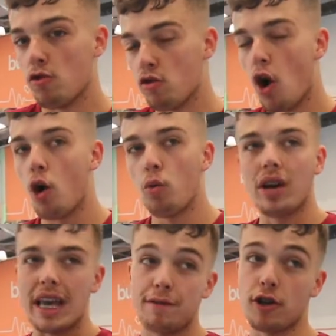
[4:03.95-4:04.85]
row,
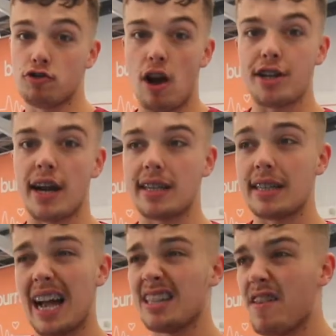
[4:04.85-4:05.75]
even a stretch
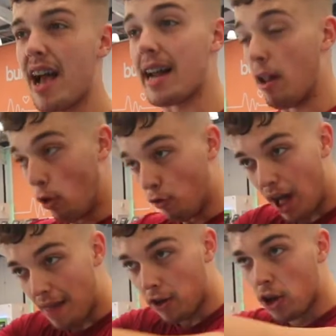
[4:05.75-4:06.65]
exercise at the end. I love
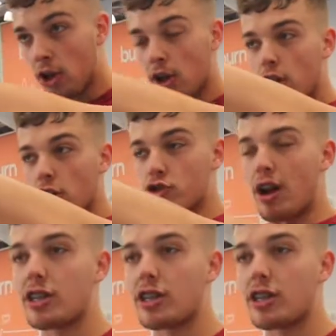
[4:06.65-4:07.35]
the stretch